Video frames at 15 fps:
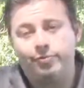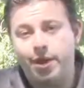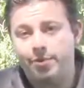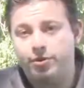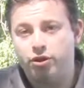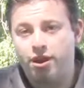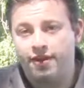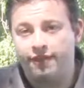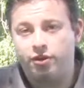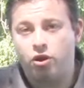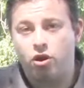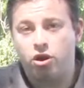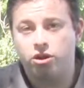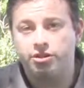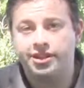Maybe you have
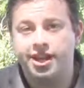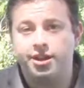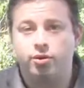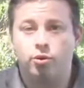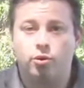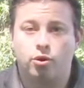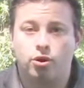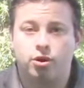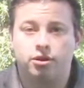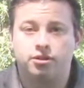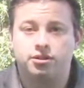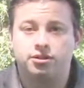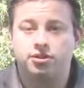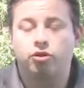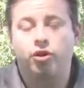car debt or
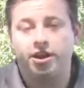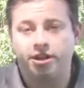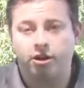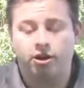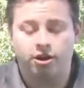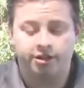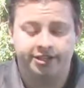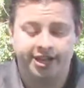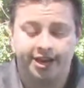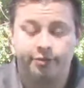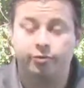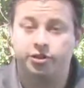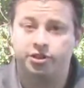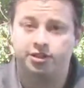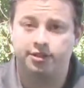credit card debt,
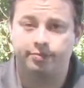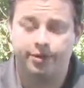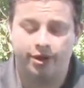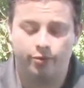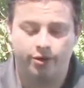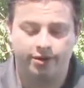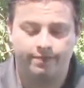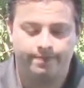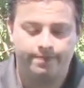which is a big one.